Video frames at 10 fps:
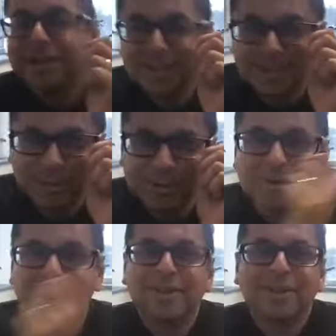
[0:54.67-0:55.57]
you know,
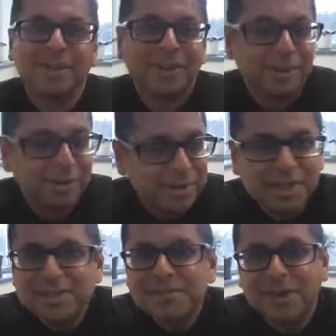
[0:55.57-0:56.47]
you know, at
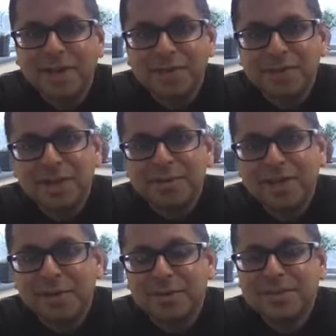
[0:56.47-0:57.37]
least five years, I would
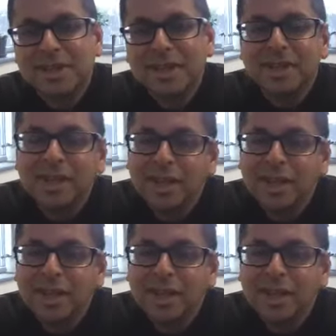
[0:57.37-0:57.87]
I would say